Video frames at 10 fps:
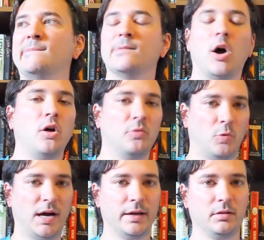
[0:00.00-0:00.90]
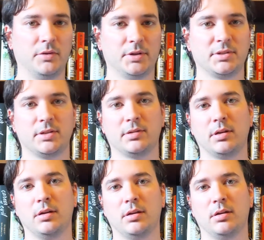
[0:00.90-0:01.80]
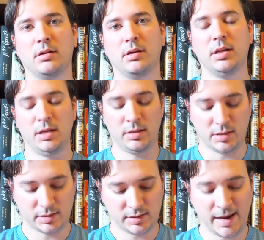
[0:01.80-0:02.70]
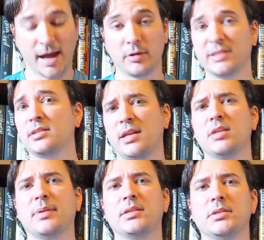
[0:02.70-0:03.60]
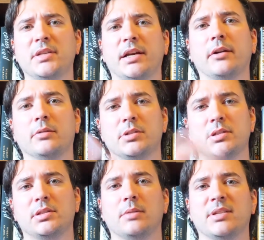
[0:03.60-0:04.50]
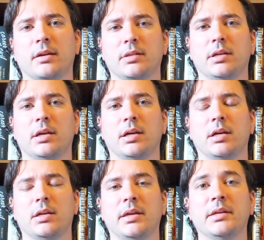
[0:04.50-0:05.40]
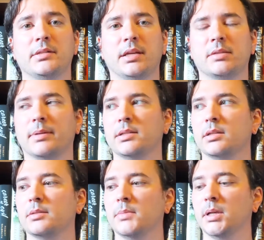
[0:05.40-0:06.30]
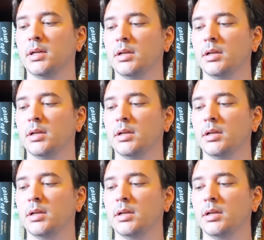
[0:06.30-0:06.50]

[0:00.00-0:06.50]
all the while, there's in this town. It takes place in Derry, which is the same town that it takes place in. But